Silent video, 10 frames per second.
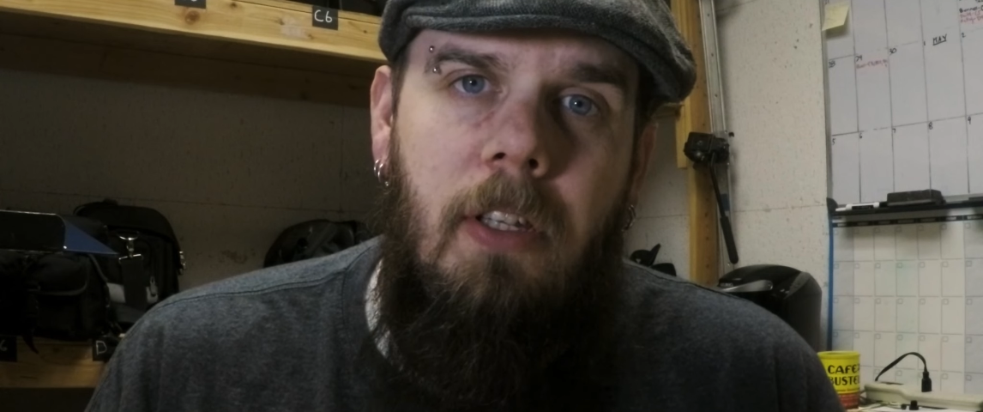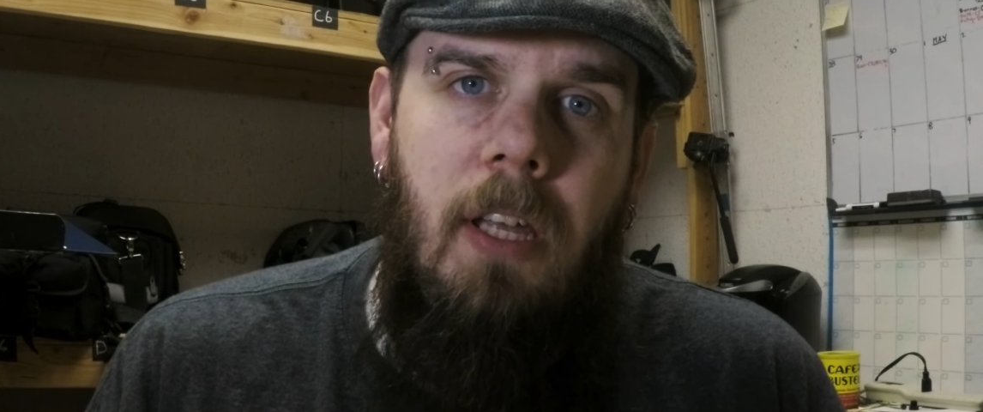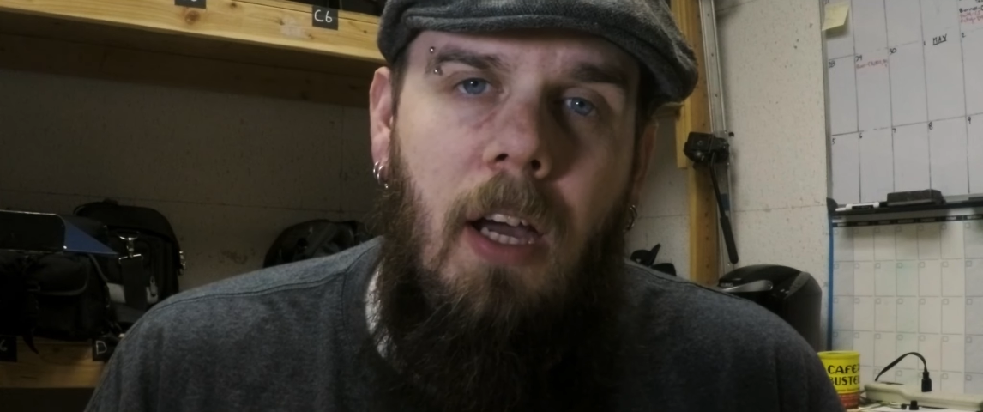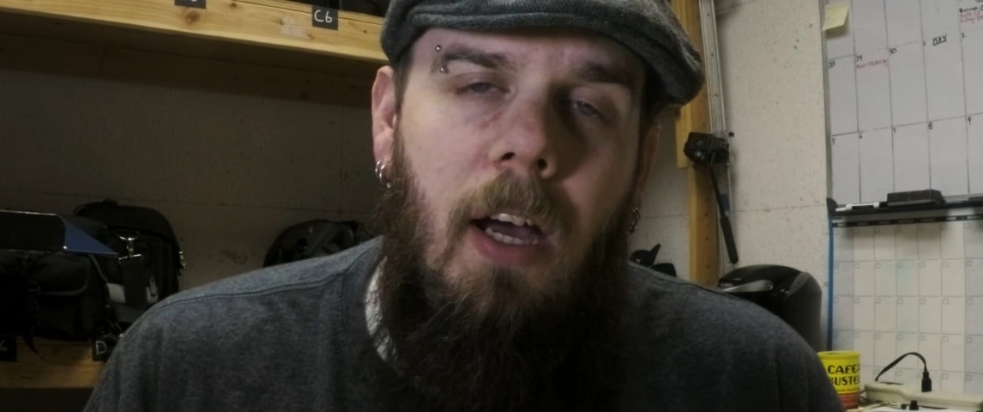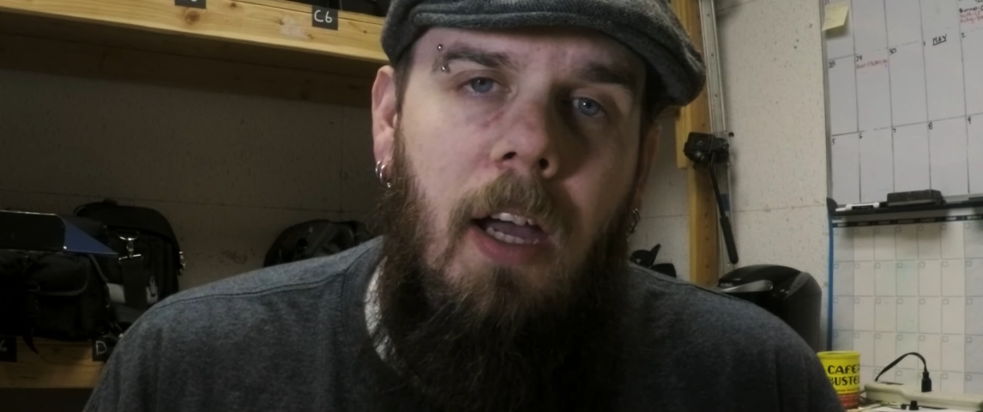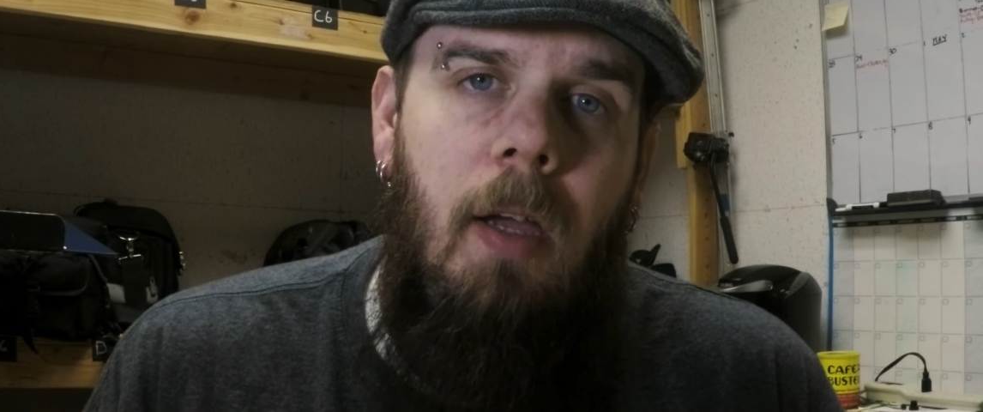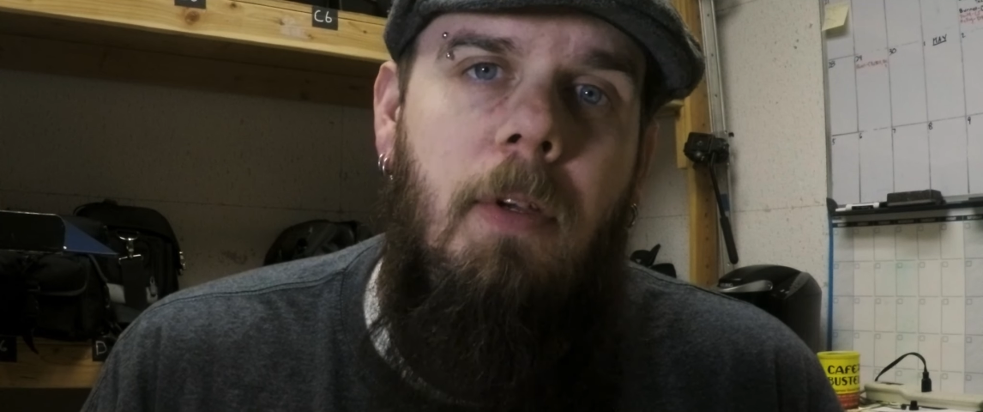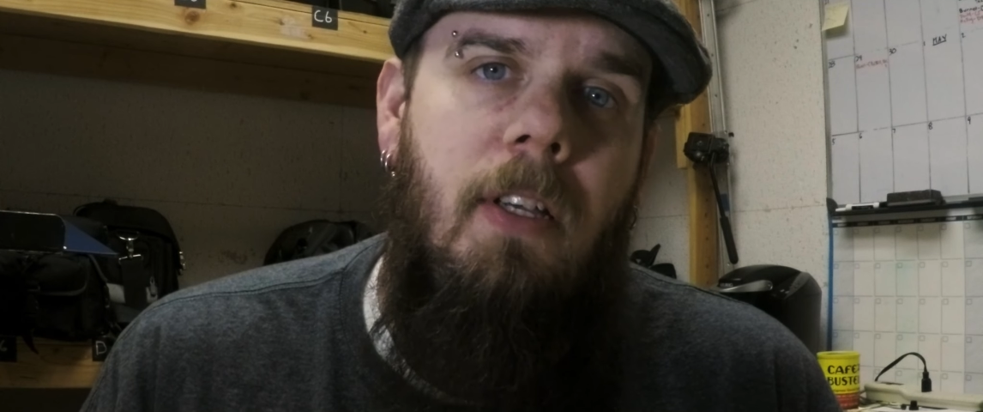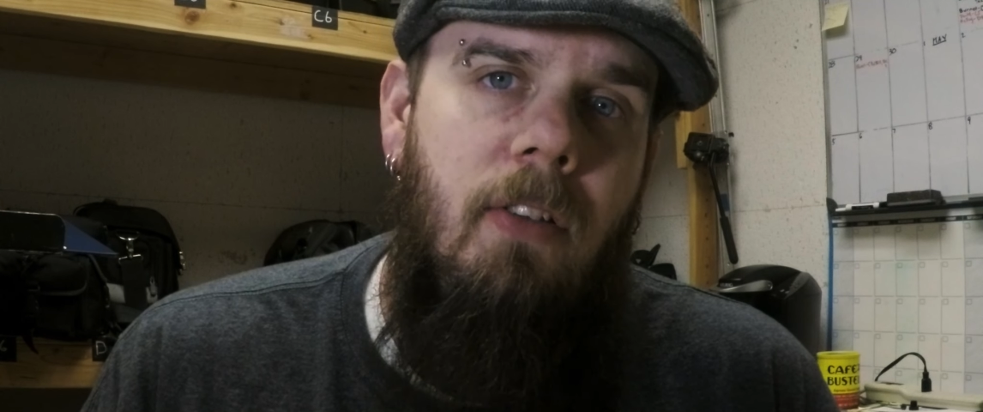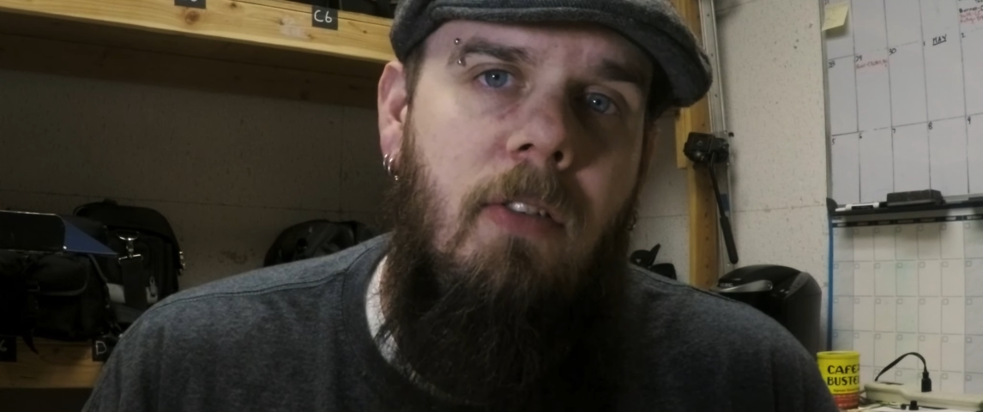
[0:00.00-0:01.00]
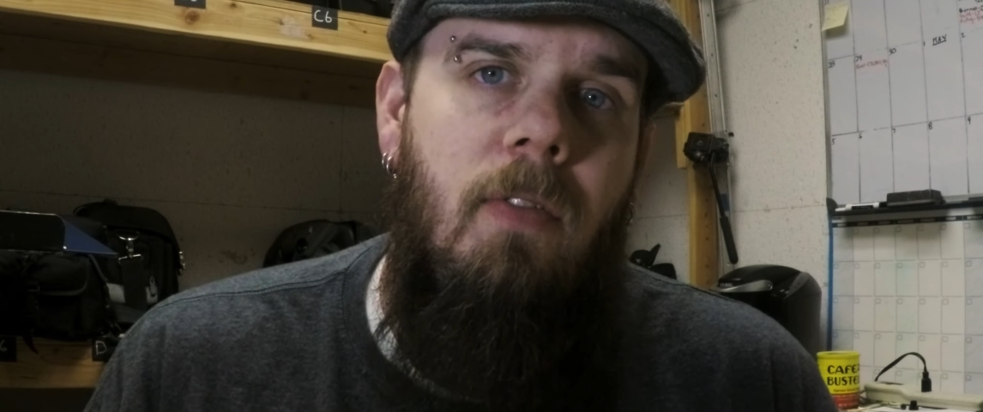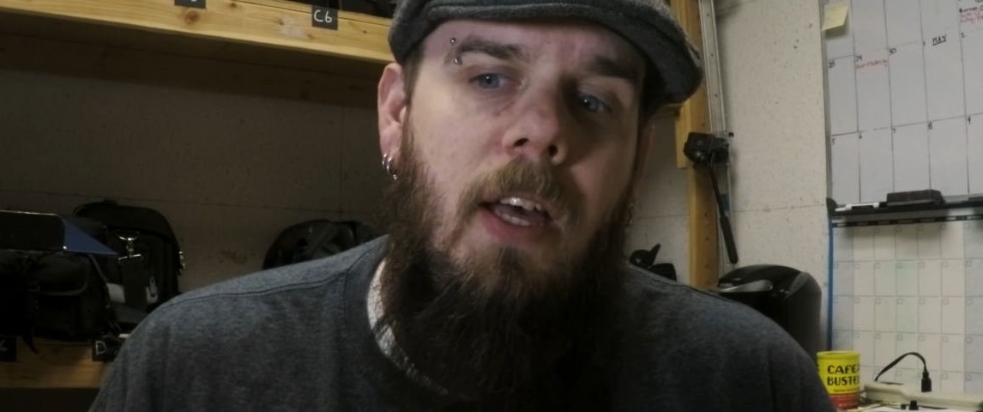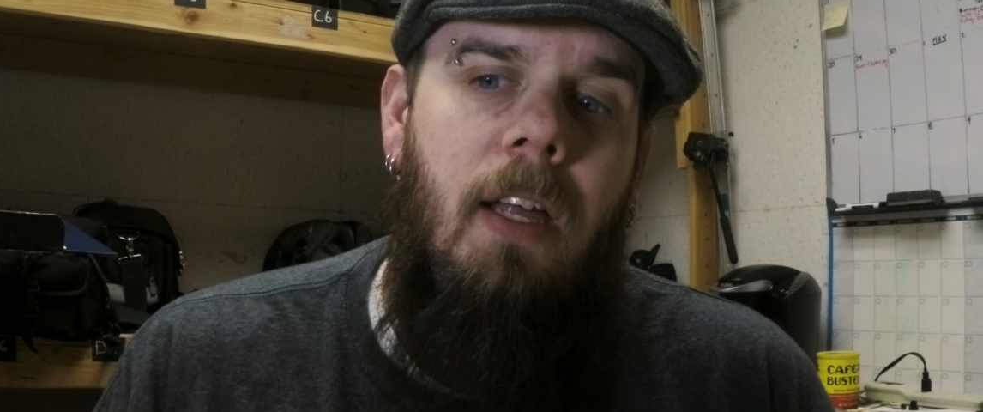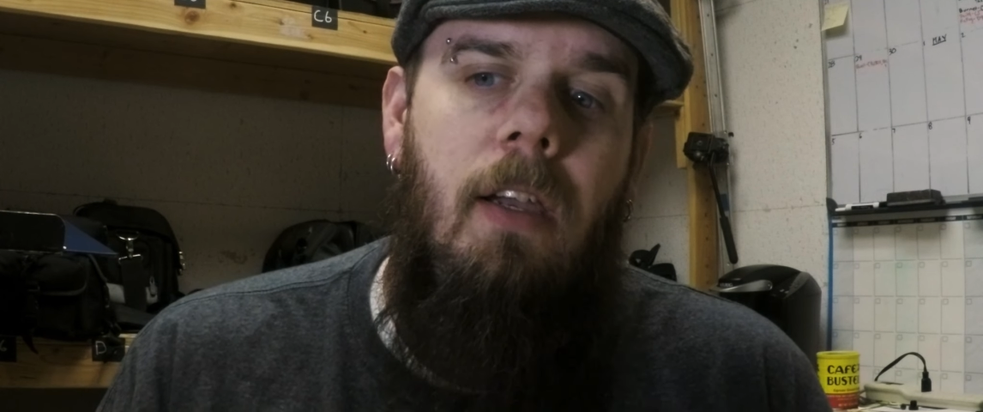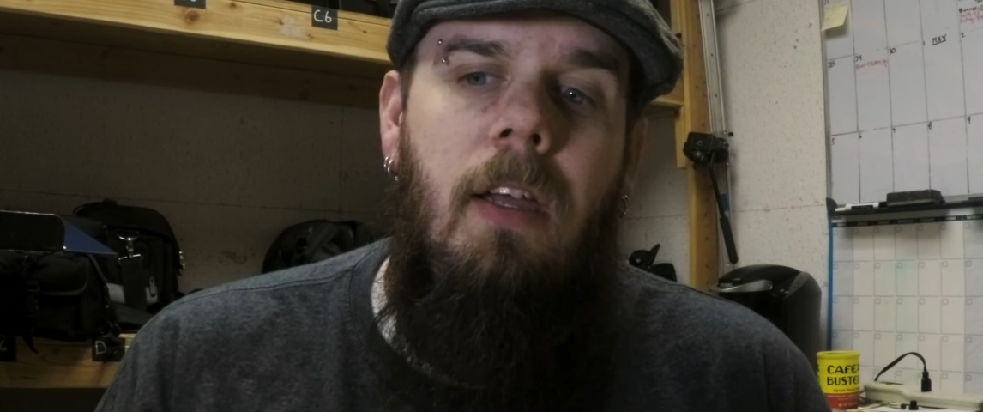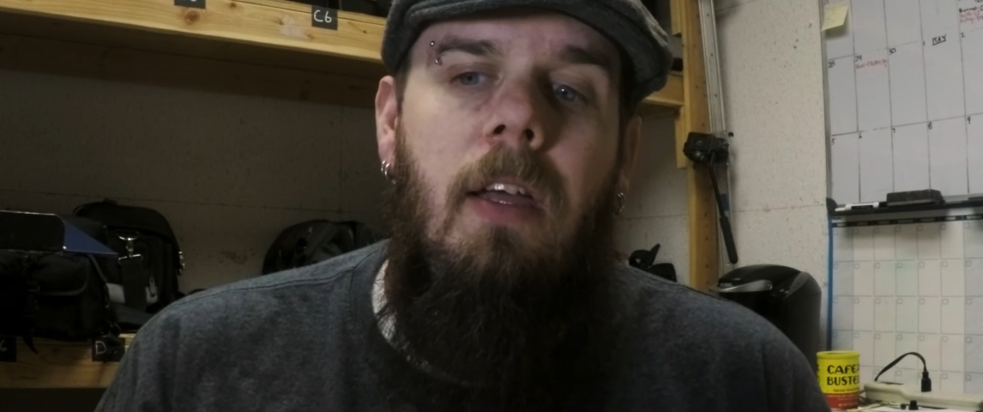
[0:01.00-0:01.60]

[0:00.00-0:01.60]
in the eye because of that,